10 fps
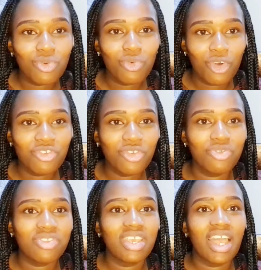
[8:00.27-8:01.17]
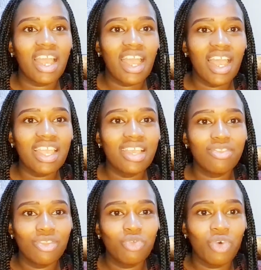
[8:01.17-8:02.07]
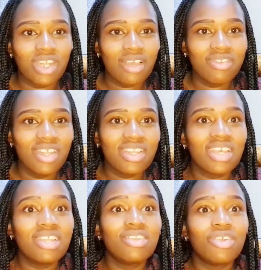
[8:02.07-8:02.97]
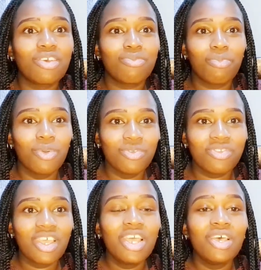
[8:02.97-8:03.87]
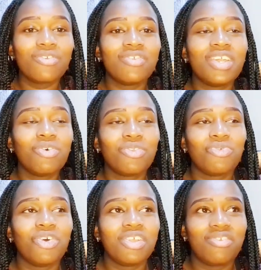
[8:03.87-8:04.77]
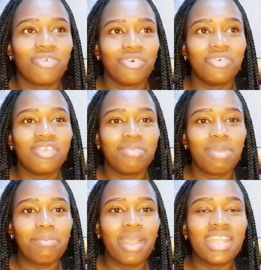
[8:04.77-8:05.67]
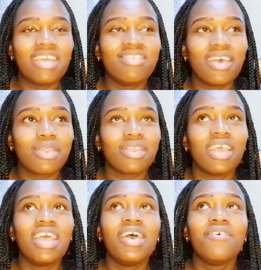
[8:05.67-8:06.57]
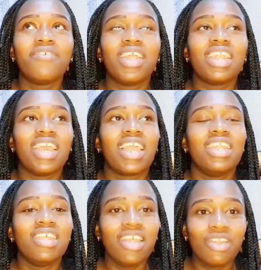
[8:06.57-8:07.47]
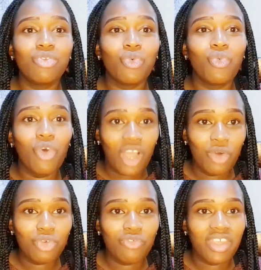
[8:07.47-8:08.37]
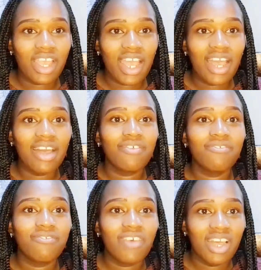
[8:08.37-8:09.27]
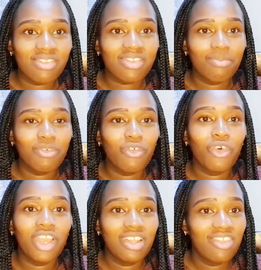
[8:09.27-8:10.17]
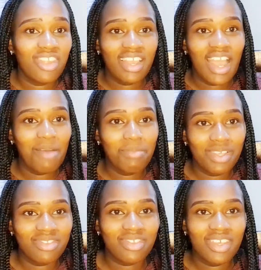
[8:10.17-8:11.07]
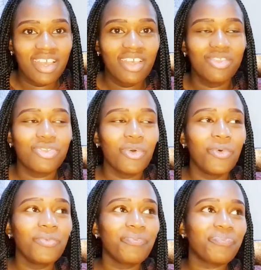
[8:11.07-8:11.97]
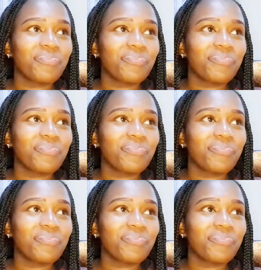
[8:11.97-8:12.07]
you watch, you see a car gets into an accident and it explodes. So that was what was in my mind. I just felt like I needed to walk out of the car first before anything happens. So